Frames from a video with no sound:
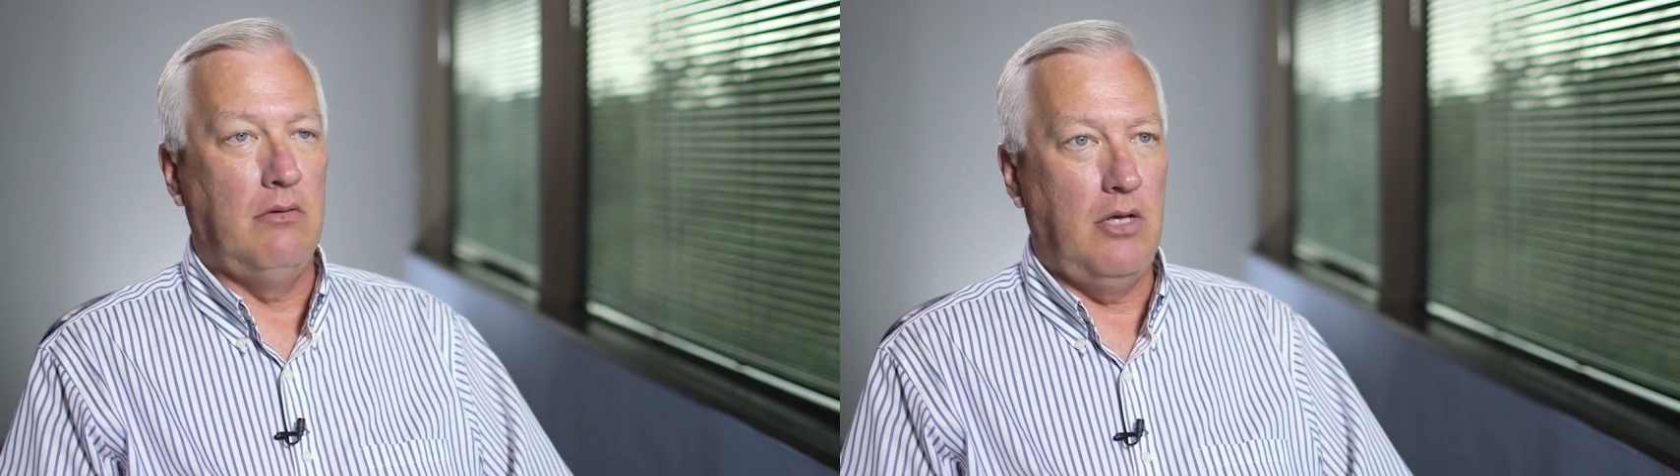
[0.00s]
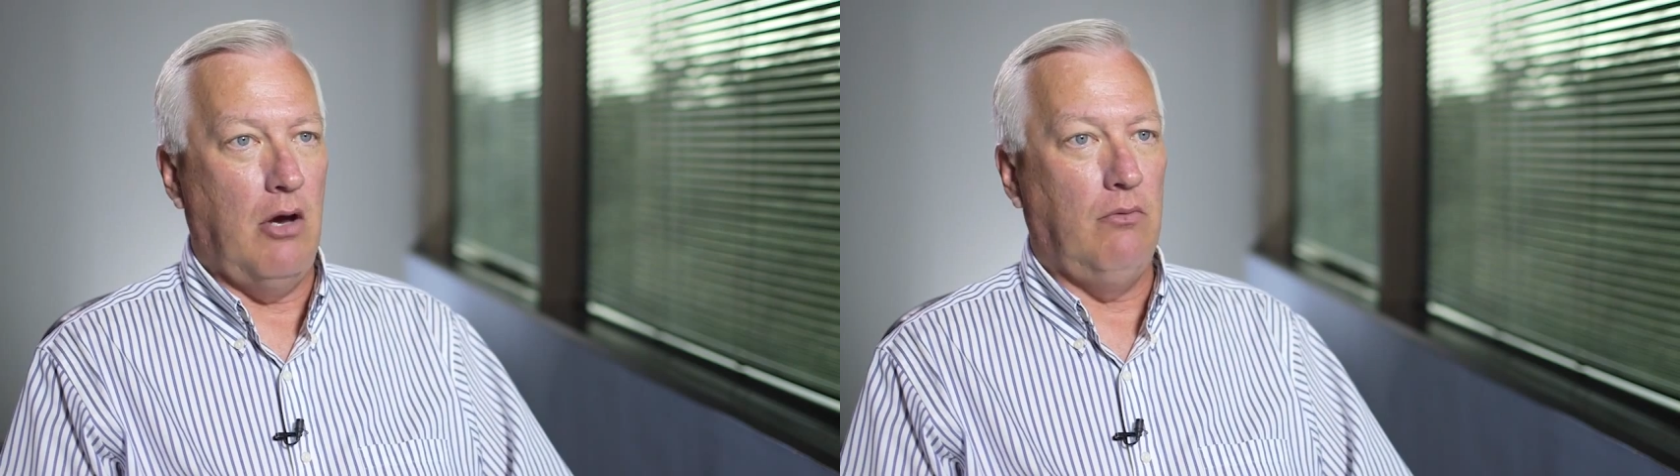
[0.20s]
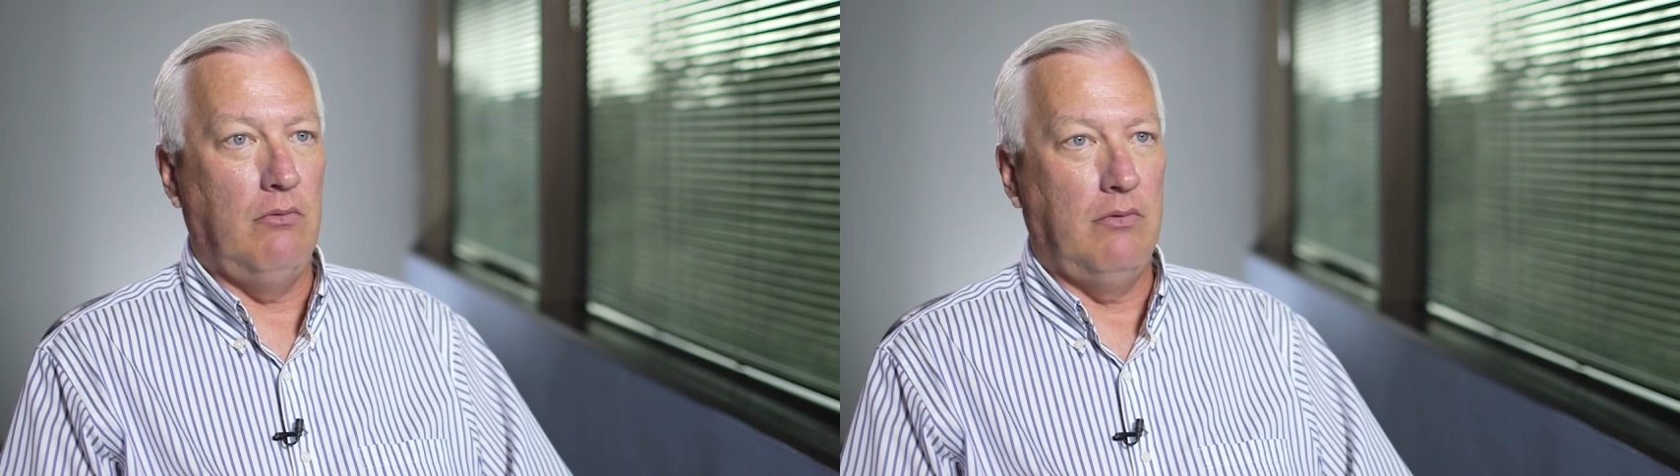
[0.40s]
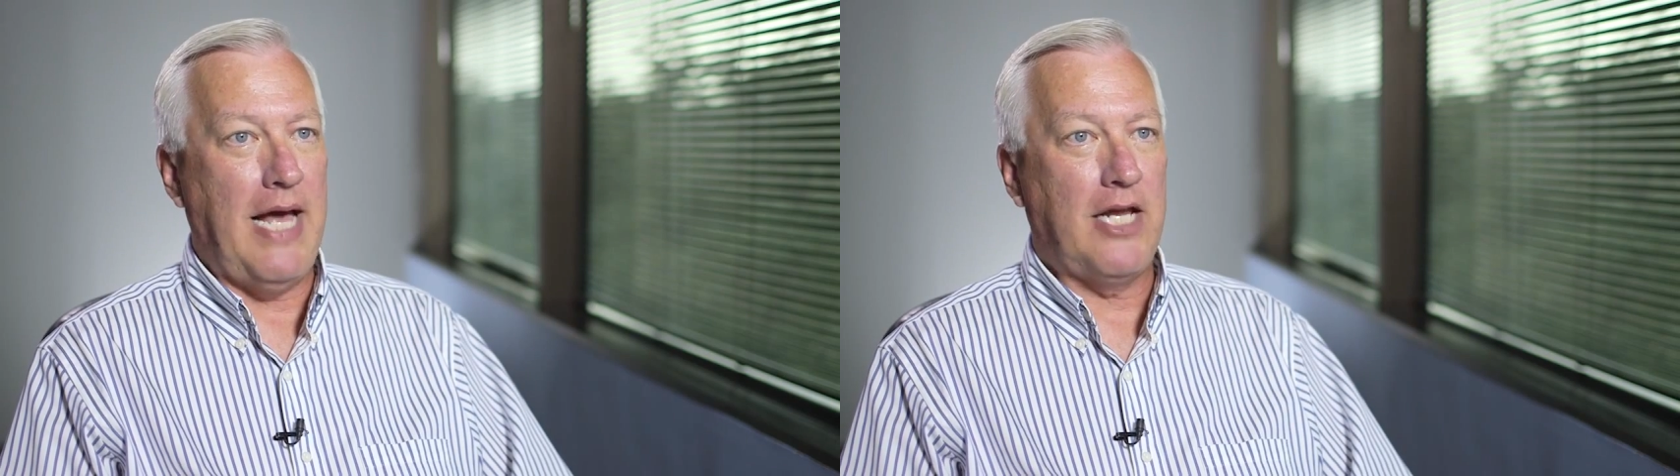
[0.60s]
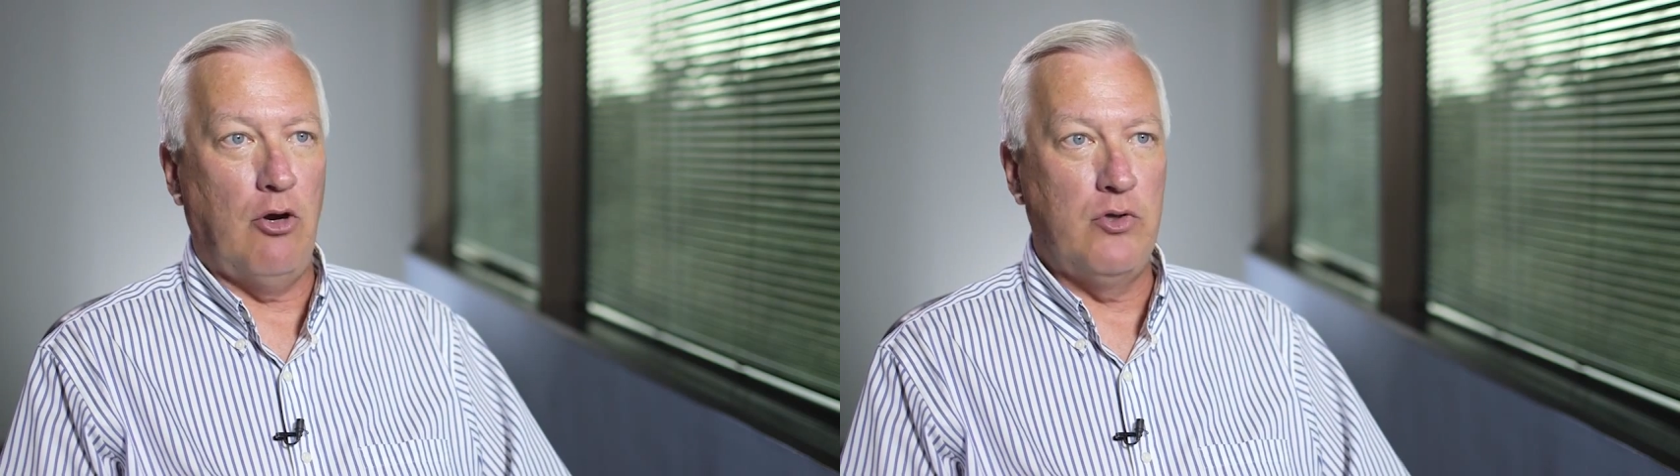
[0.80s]

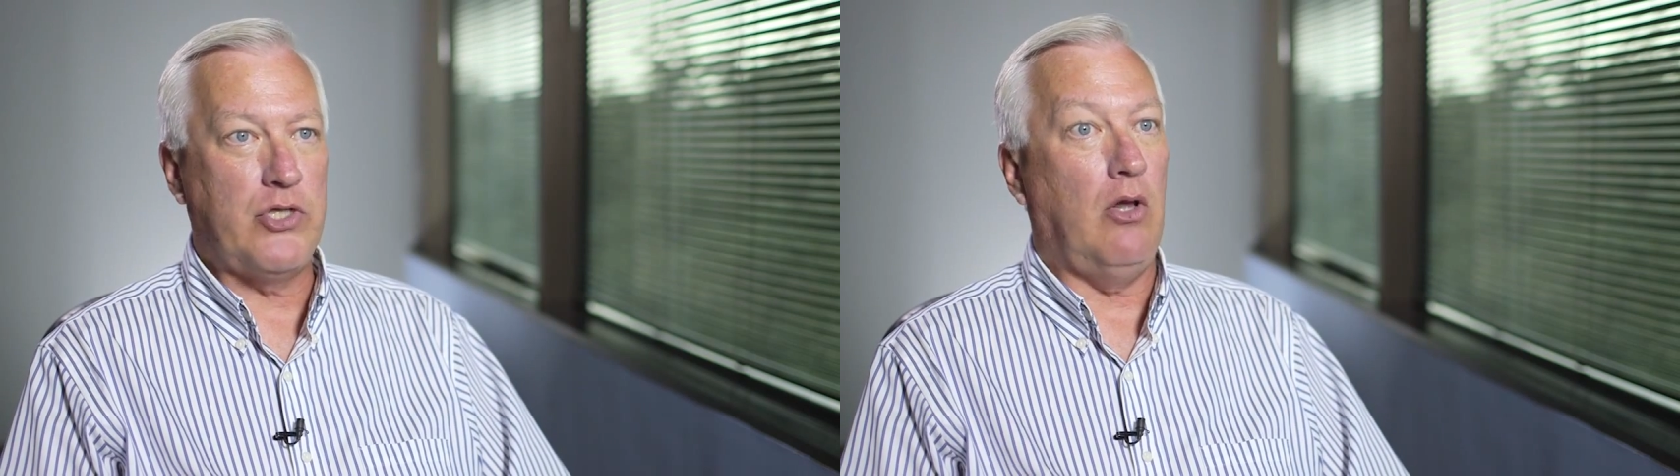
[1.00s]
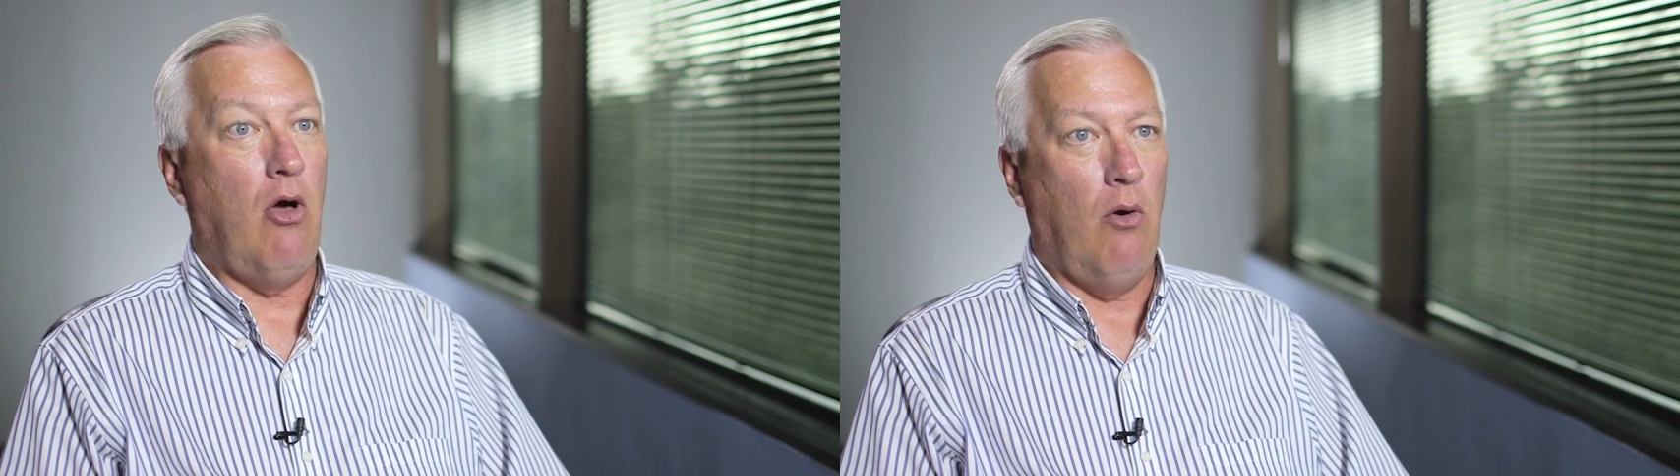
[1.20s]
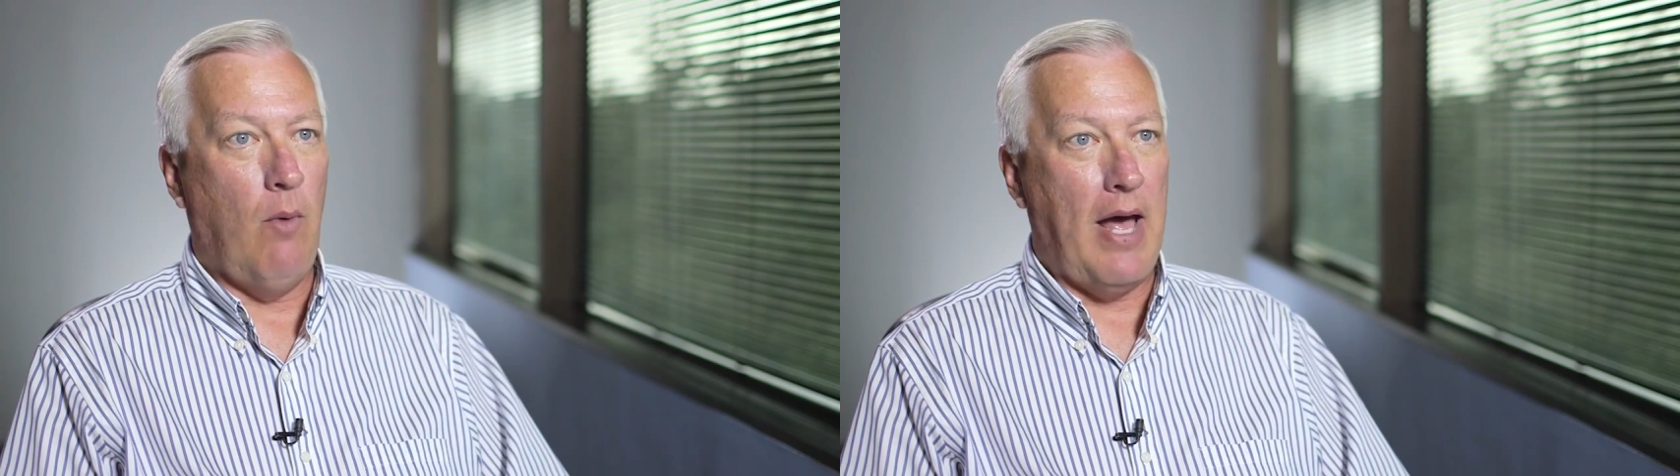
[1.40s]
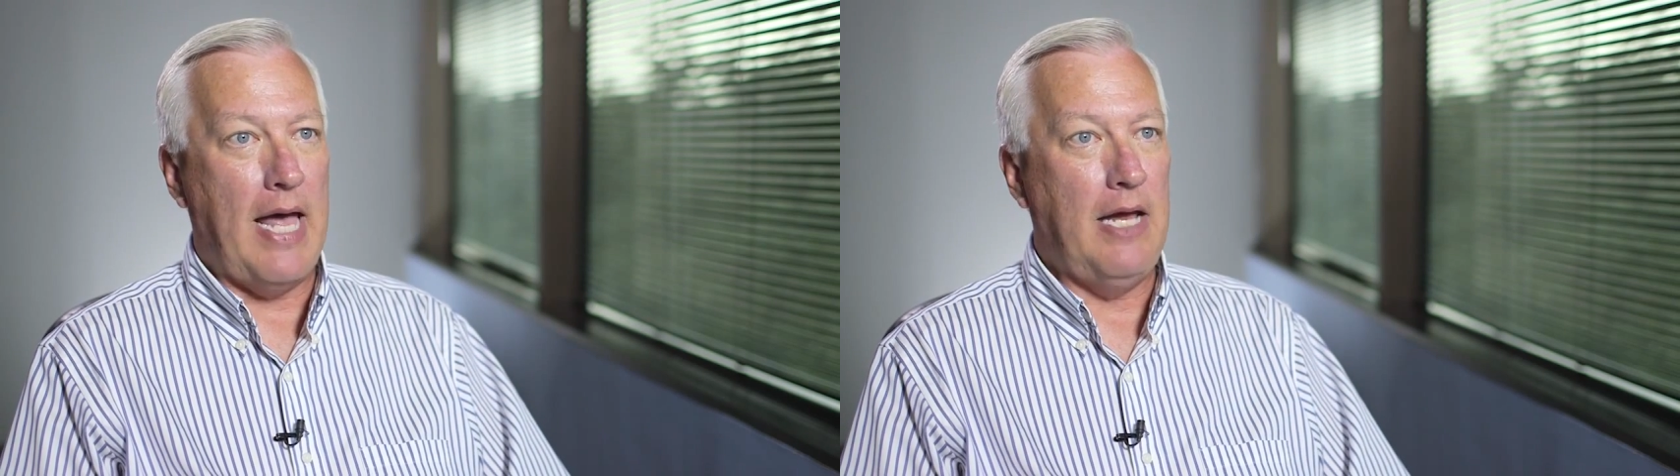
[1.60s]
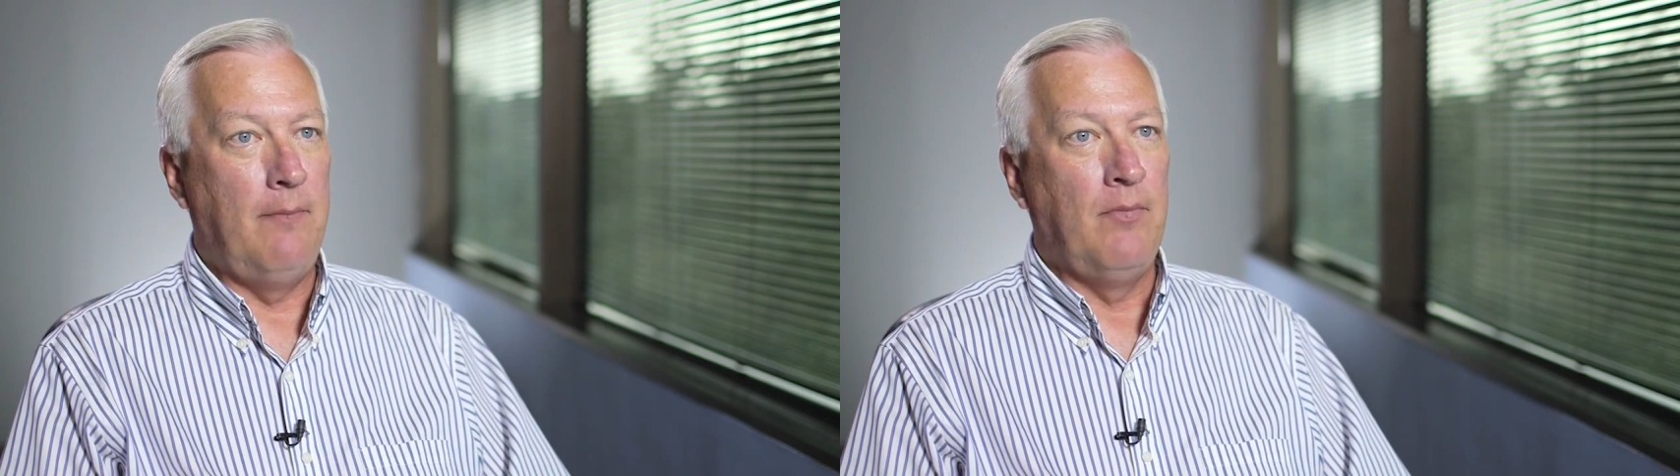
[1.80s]
that goes a long way.